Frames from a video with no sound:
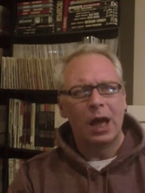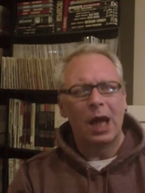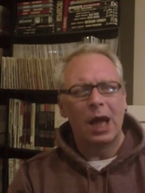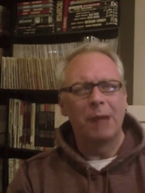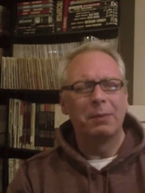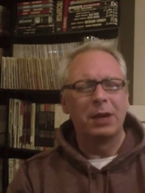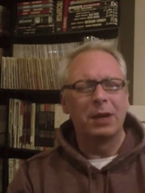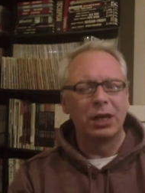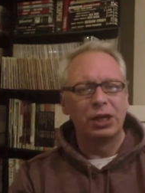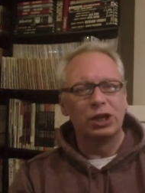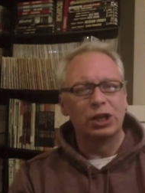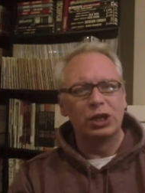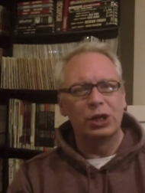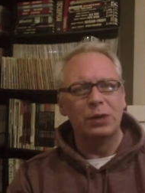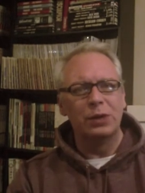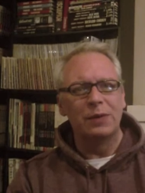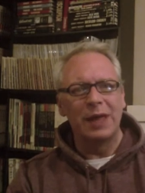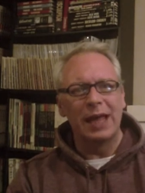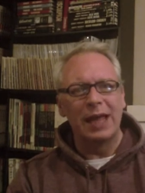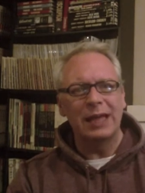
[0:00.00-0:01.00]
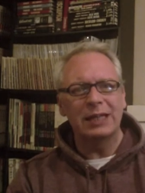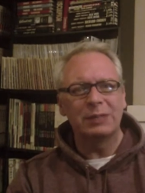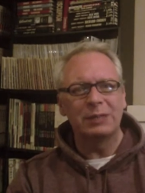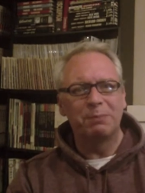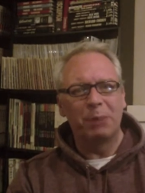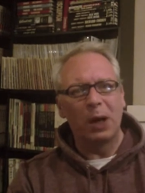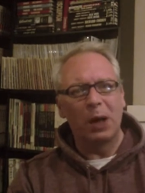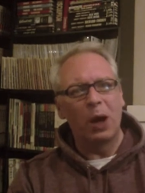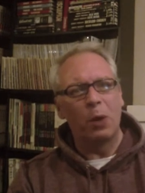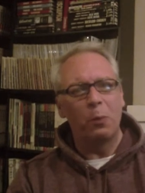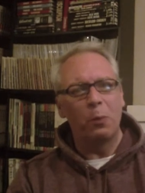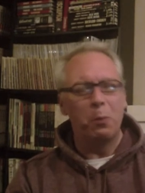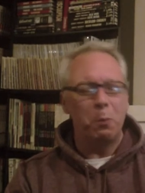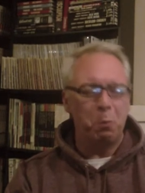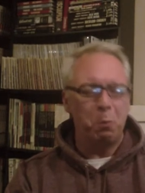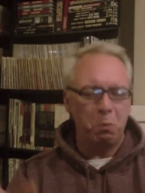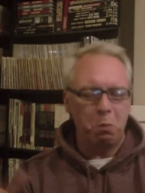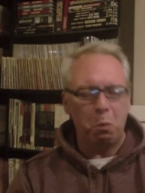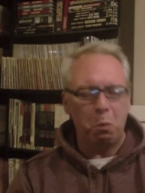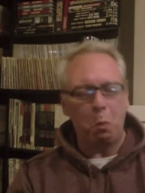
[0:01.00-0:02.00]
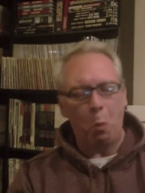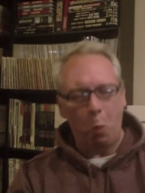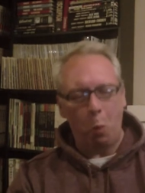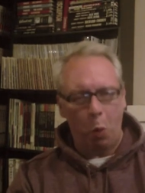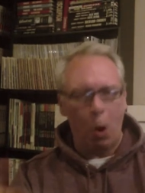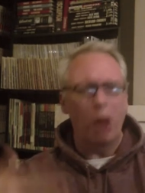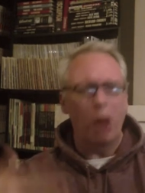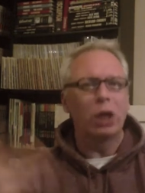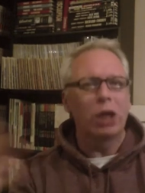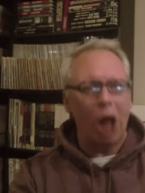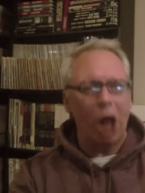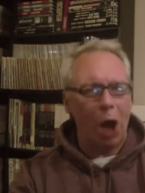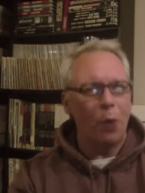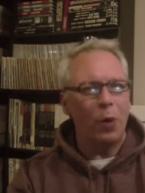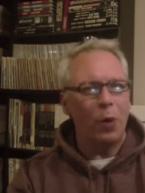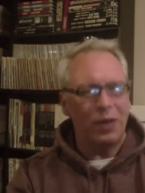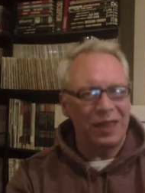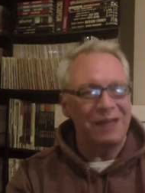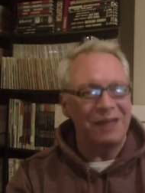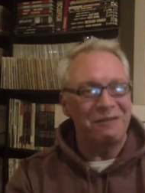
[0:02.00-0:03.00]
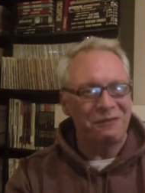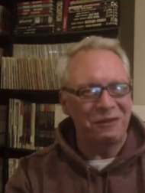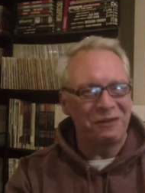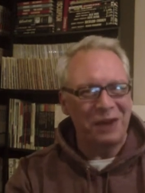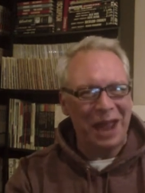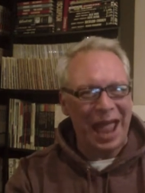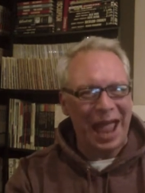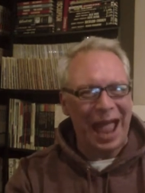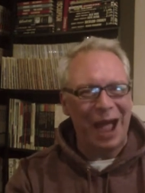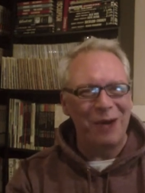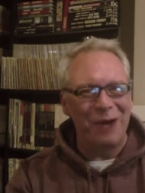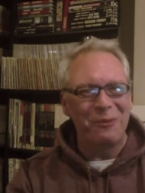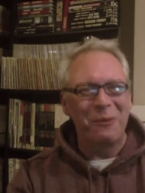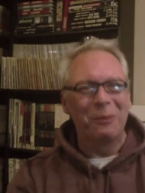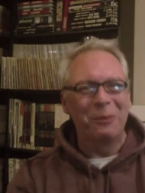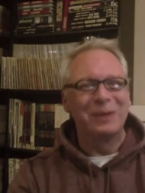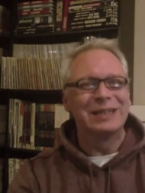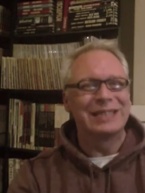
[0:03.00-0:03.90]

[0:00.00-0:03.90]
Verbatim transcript: I'm going to do this, but we'll go with it for now.